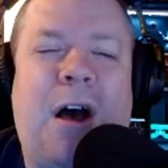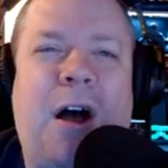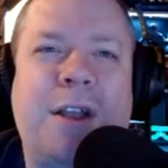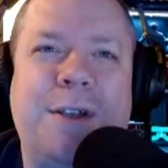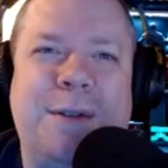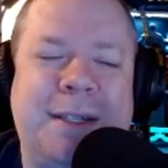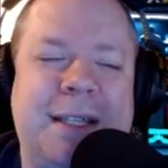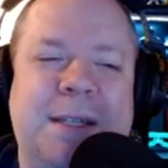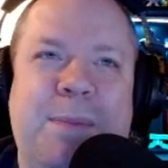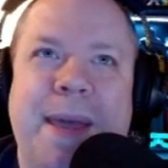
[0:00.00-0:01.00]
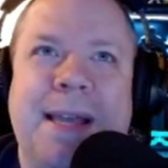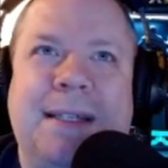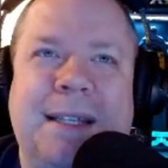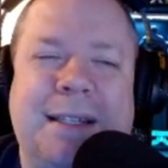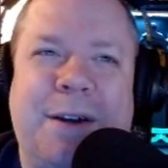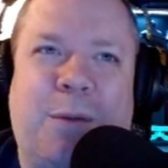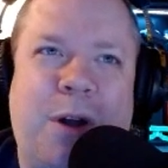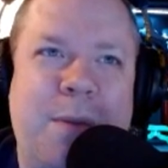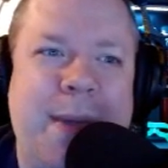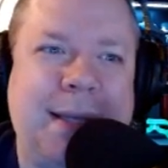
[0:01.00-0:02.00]
Ock uses this base, this
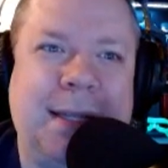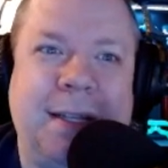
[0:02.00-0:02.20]
underwater base,